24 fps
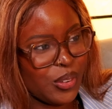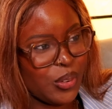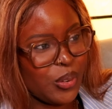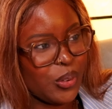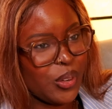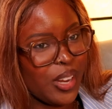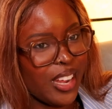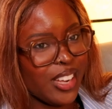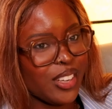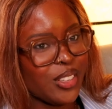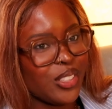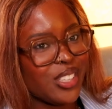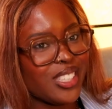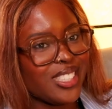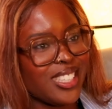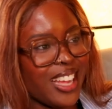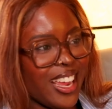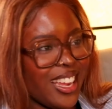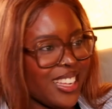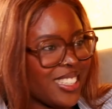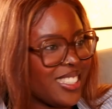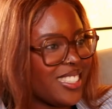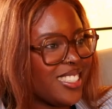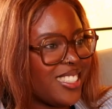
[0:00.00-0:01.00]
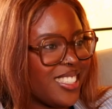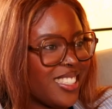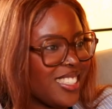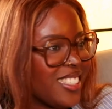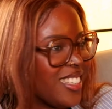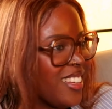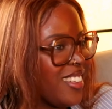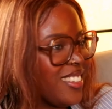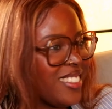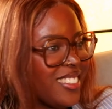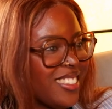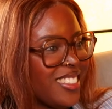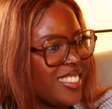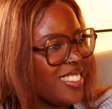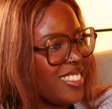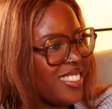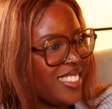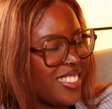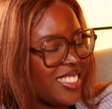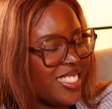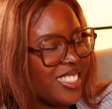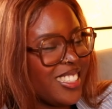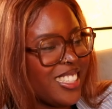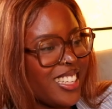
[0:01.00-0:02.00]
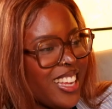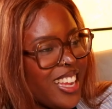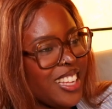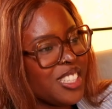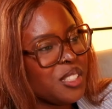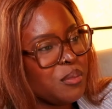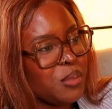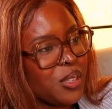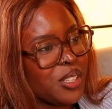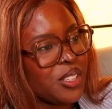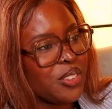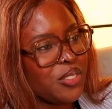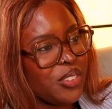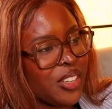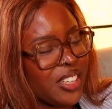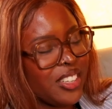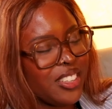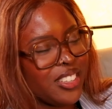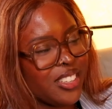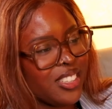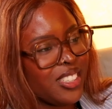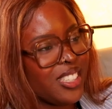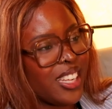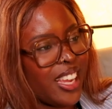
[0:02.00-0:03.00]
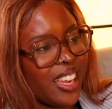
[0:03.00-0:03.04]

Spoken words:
Or like "Good Day" is Scissor, because today has been a really good